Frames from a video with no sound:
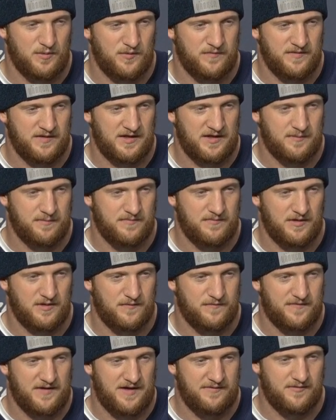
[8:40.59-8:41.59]
moving him, you
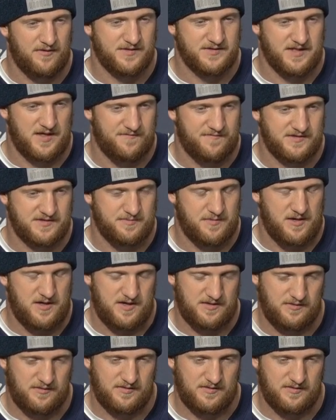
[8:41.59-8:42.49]
know, 5 yards off the spot.